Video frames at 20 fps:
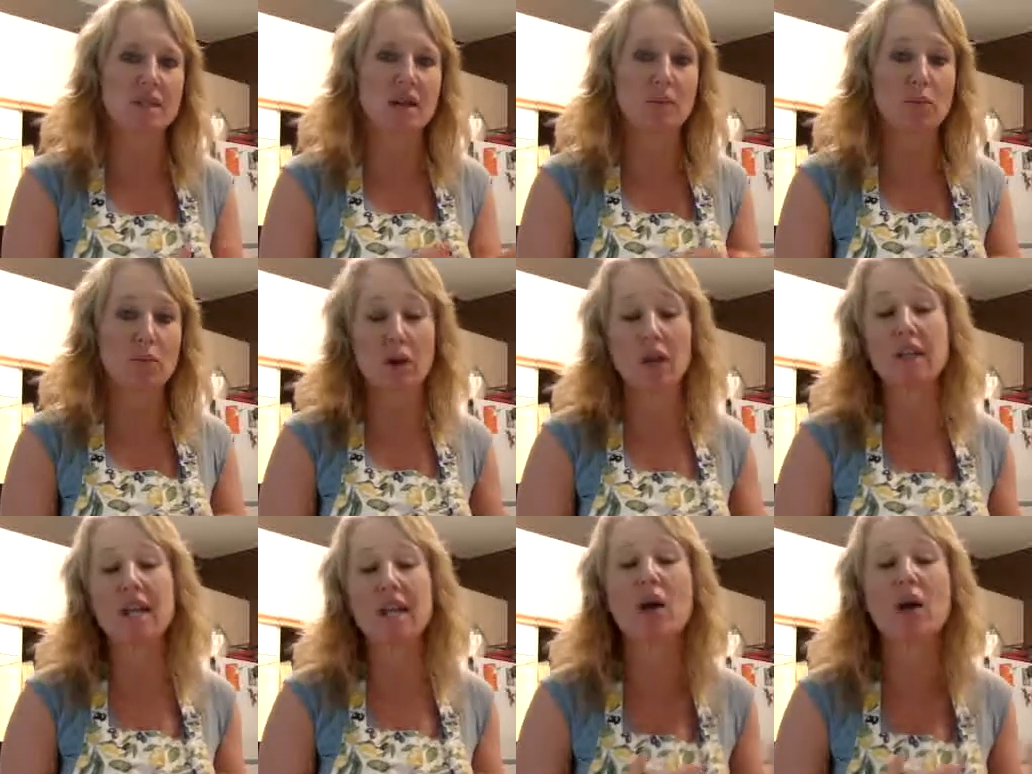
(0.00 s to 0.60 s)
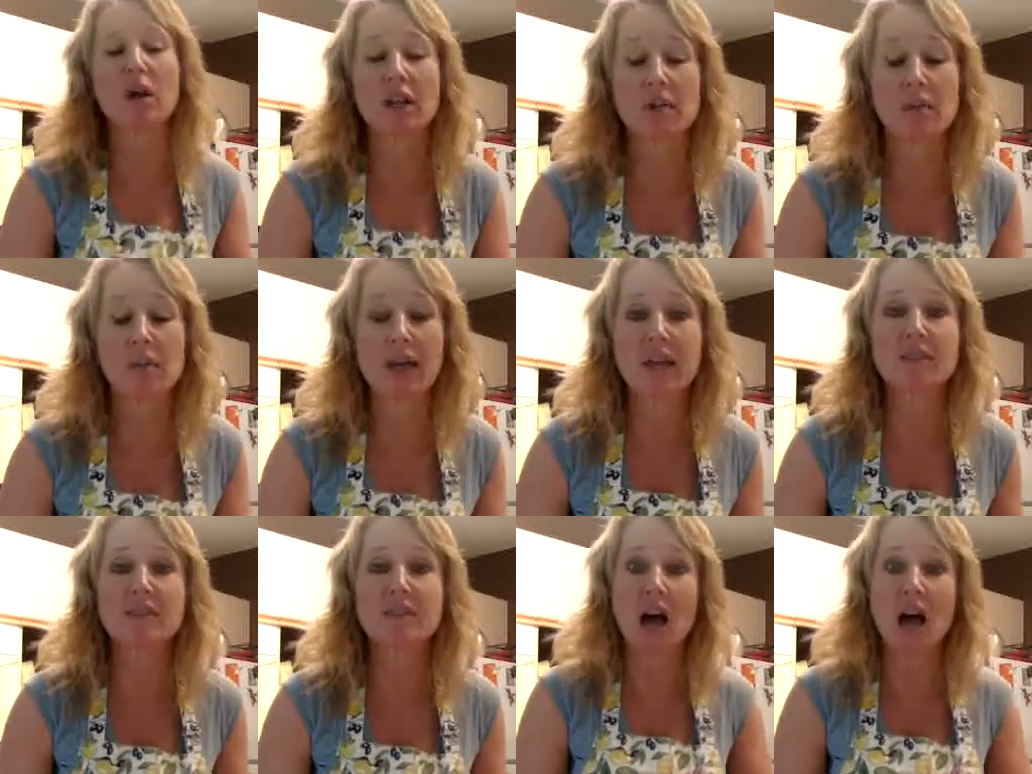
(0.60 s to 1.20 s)
and we're now going to
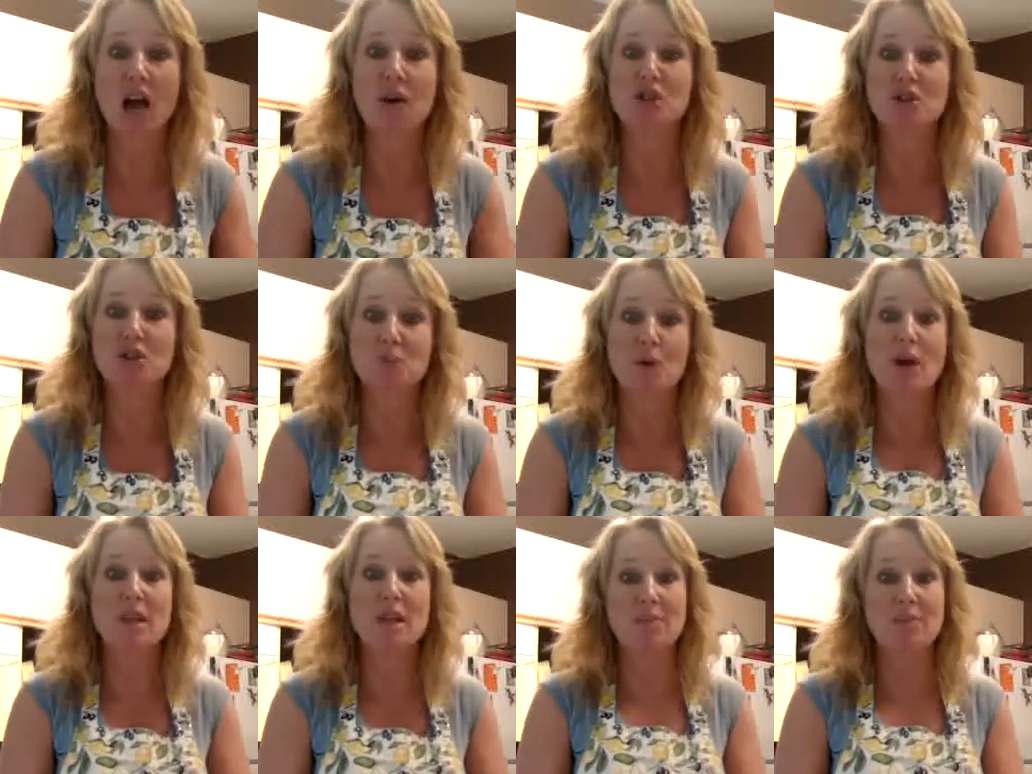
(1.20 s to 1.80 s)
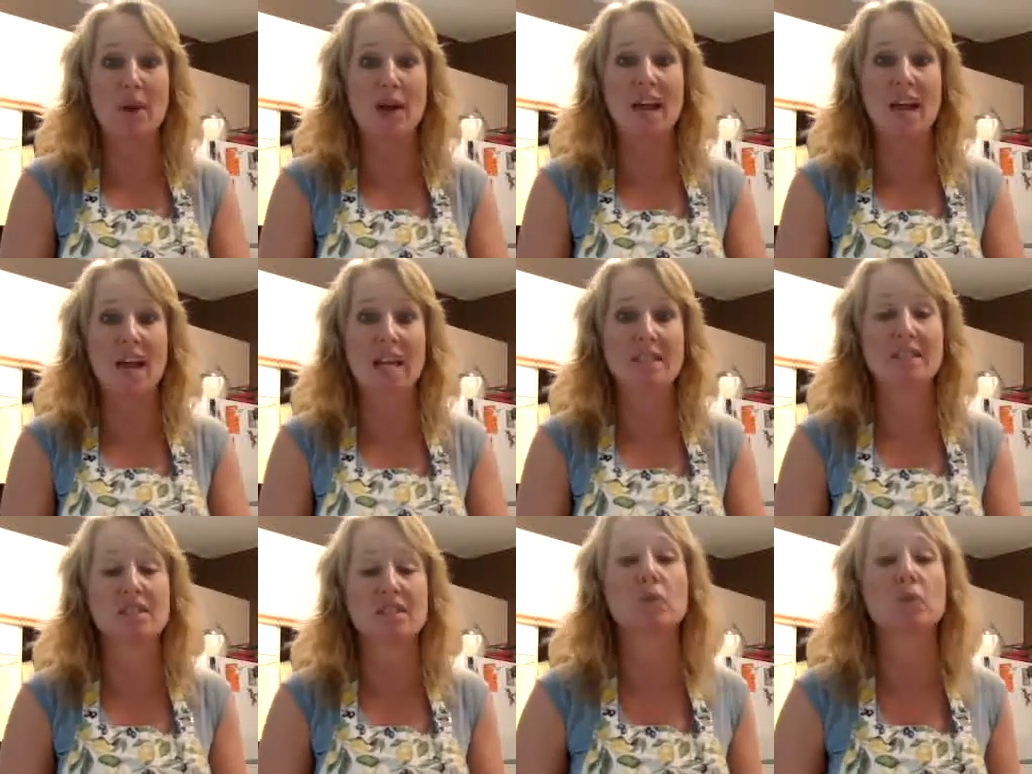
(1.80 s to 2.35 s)
make the Irish moss paste.